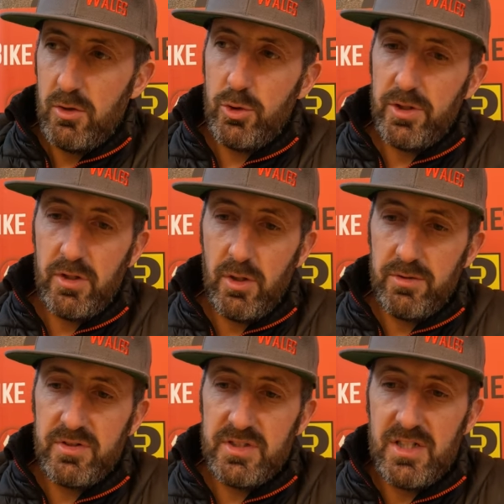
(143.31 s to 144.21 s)
Or you can go
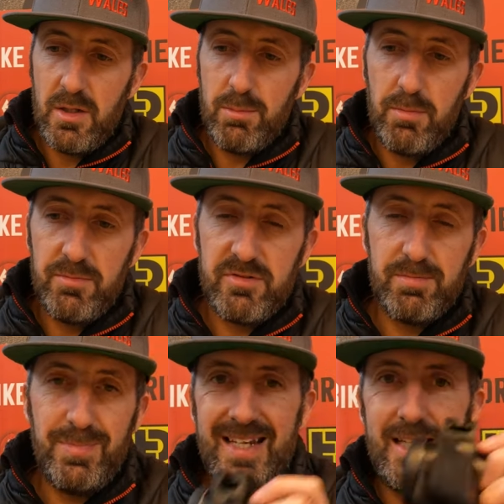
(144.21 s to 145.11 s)
up to the SoundBomb
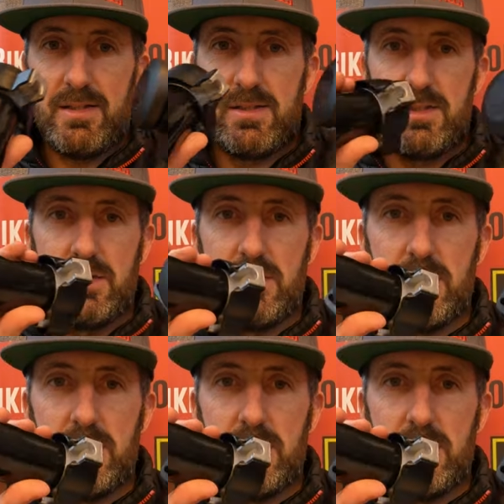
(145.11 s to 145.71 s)
Split